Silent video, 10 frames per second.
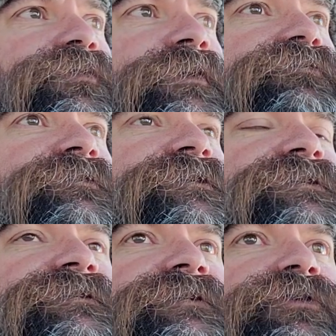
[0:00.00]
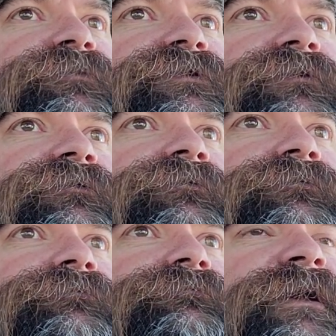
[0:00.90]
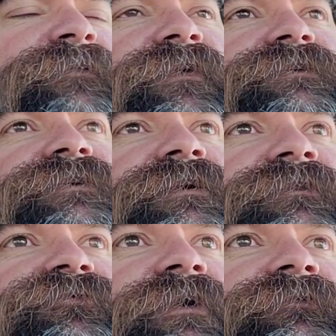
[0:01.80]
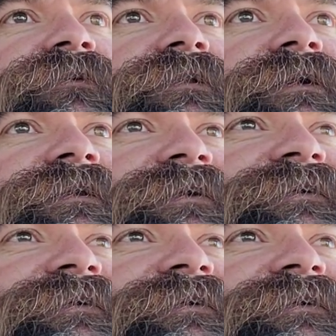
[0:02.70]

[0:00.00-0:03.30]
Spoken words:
wind resistance helps too. And if I get stuck at the traffic light,